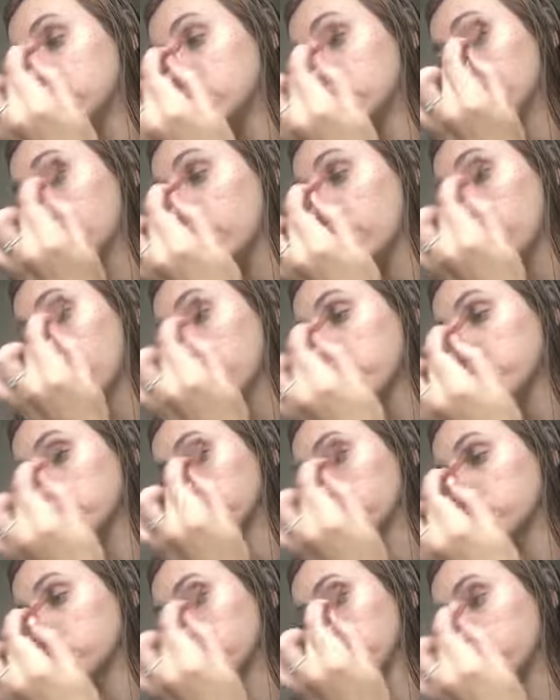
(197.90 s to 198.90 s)
So that one
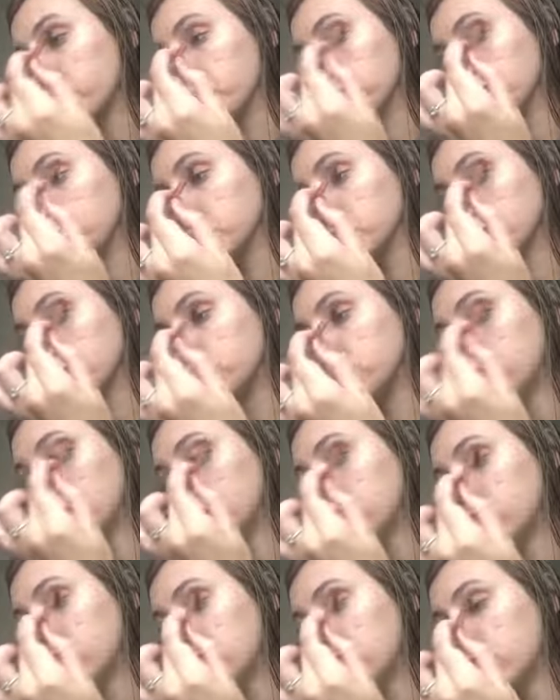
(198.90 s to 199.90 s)
is really pigmented.
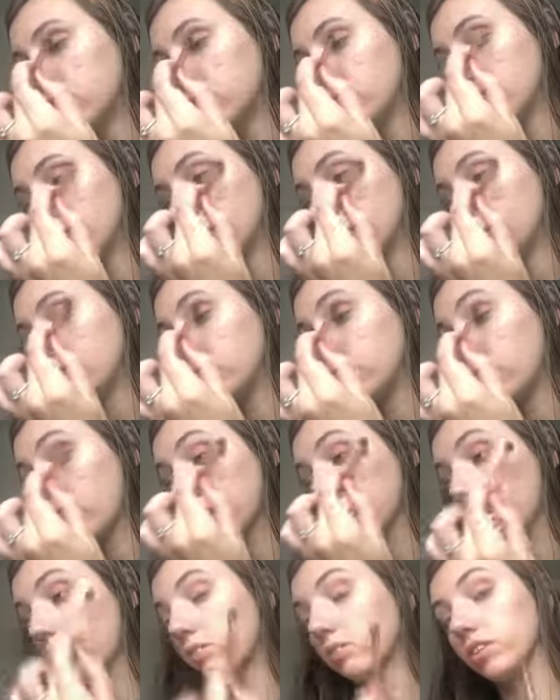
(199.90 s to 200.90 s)

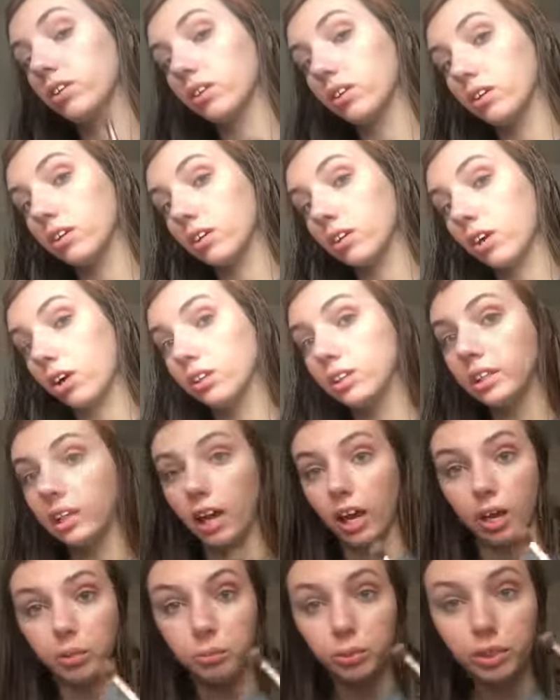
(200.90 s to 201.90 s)
Came off on the
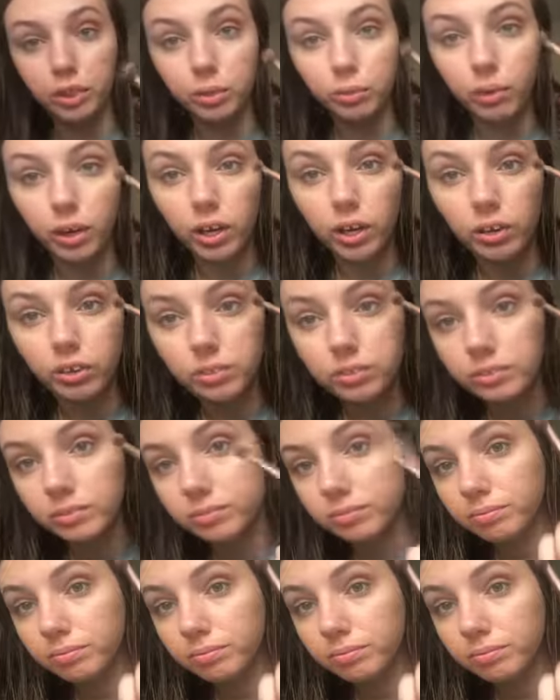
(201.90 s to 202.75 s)
eye pretty well.